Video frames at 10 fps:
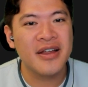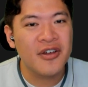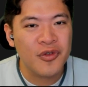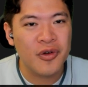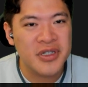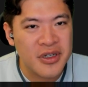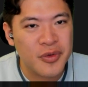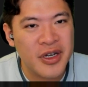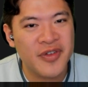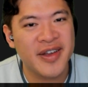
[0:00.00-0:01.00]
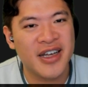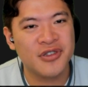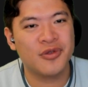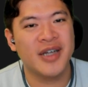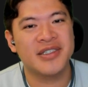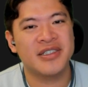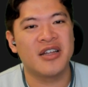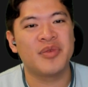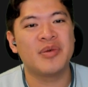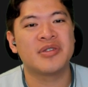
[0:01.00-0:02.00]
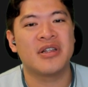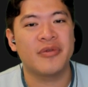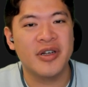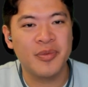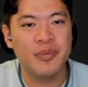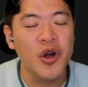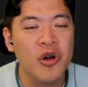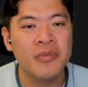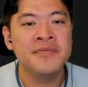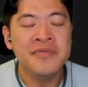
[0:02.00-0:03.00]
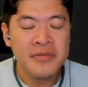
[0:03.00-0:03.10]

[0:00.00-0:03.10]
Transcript: Then, of course, the Greek financial crisis hit and people suddenly raised, boom!